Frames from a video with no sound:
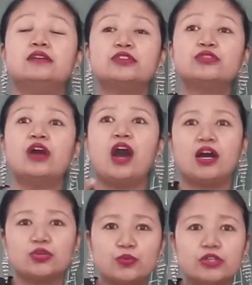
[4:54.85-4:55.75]
you know,
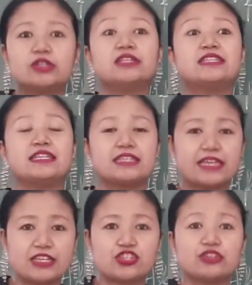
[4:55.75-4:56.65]
hard work, her
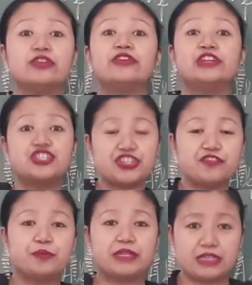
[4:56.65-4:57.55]
dedication, her
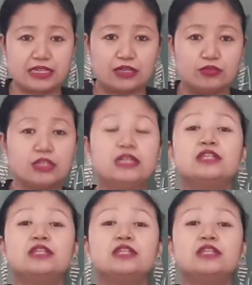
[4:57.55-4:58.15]
achievement now.